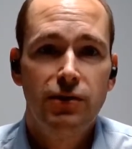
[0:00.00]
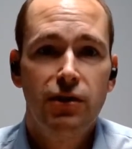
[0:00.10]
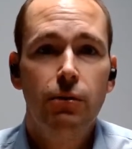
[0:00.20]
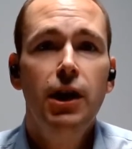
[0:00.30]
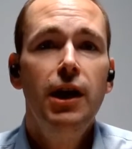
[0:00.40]

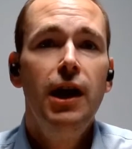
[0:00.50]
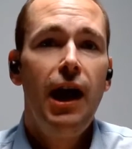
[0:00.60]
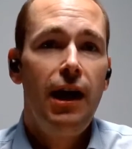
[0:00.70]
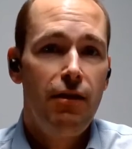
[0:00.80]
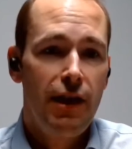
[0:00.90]
So
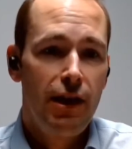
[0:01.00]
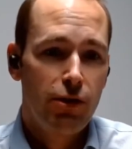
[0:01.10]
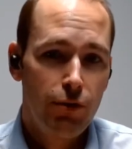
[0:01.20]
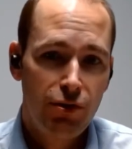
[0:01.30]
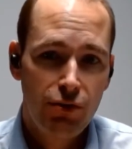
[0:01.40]
they'll
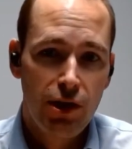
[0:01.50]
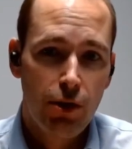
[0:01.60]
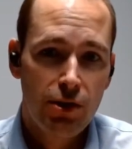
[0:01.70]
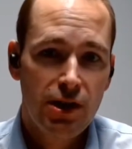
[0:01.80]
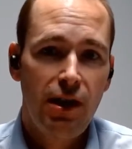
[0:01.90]
go through the
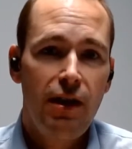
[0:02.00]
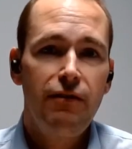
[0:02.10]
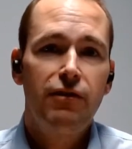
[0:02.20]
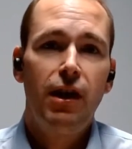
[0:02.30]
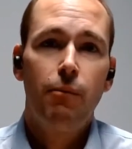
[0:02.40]

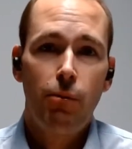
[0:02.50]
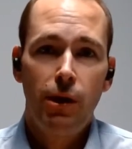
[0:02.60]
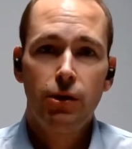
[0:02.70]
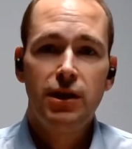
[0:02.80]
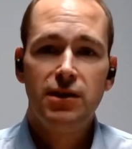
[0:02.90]
autoclave, and what we're
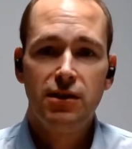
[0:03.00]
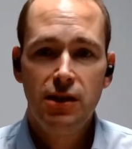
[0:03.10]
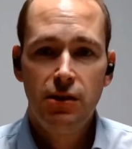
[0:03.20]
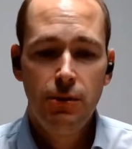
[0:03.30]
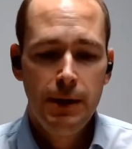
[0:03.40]
looking to
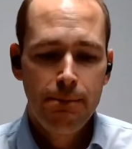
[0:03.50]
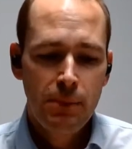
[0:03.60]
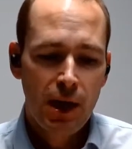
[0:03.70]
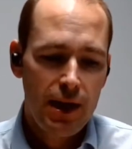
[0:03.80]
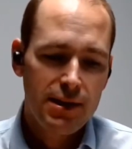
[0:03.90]
do
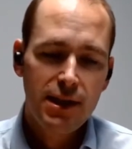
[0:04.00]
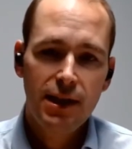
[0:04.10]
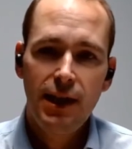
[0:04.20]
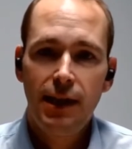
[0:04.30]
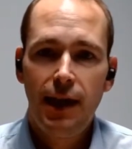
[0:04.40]
is to
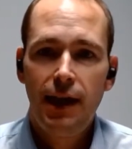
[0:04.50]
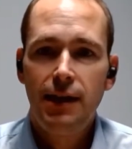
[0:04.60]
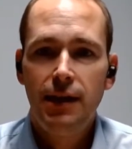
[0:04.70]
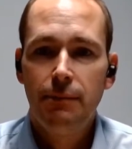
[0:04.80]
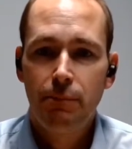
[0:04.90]
kill
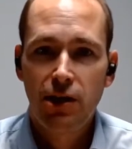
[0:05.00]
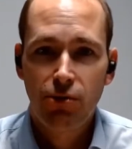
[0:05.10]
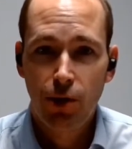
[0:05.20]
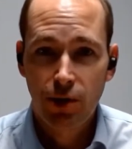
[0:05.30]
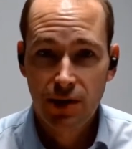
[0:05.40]
any
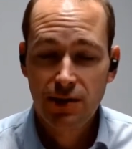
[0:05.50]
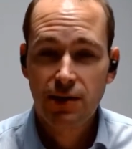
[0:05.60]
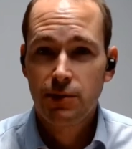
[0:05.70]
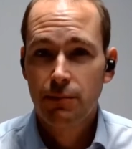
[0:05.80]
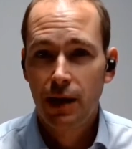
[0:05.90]

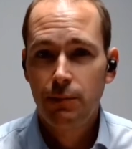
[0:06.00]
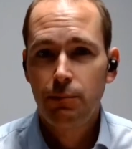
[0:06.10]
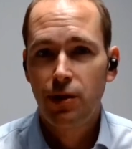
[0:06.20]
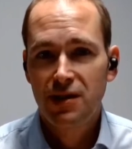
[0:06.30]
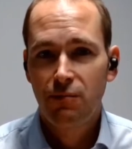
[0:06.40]
microorganisms that might be
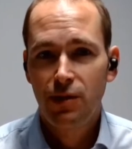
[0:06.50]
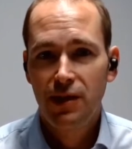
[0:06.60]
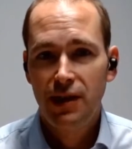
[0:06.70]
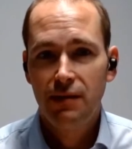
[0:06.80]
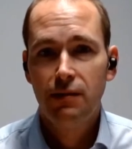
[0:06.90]
present
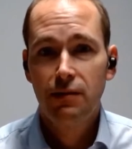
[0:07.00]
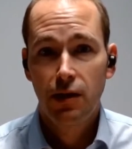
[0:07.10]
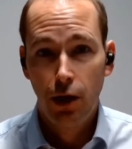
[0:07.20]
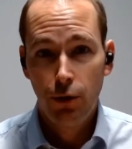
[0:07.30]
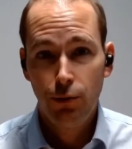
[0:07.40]
within the
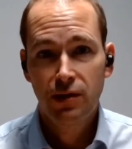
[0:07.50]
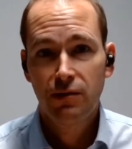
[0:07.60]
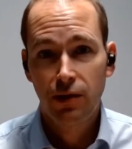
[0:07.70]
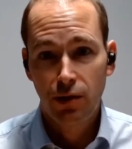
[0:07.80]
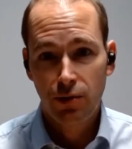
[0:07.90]
load
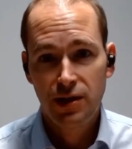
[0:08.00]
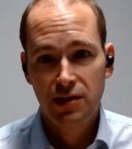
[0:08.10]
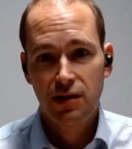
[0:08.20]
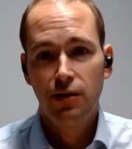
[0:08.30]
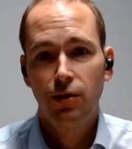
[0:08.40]
that goes
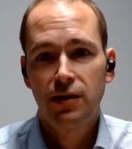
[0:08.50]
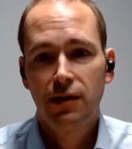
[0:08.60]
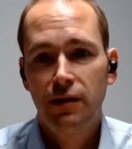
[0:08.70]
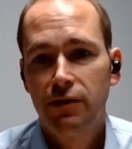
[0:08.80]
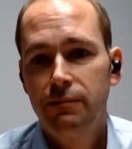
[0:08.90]
into the
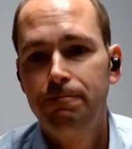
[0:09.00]
autoclave.